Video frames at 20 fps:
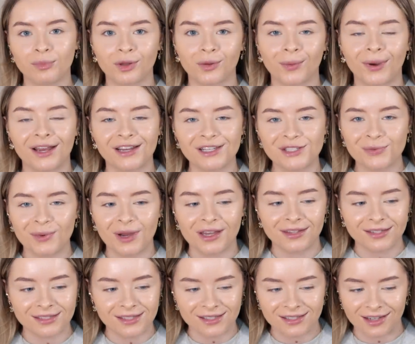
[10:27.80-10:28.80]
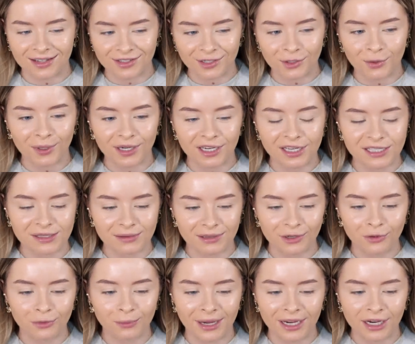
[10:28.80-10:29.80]
By the way, I swear this is like the quickest
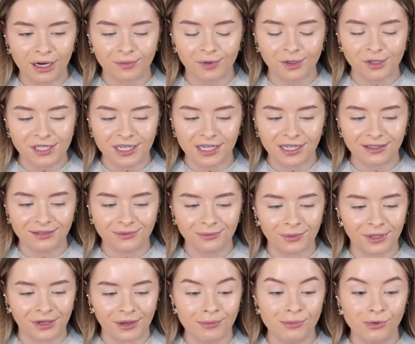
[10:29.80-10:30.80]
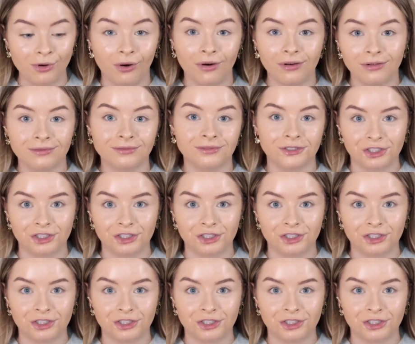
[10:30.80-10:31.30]
little makeup routine when I'm not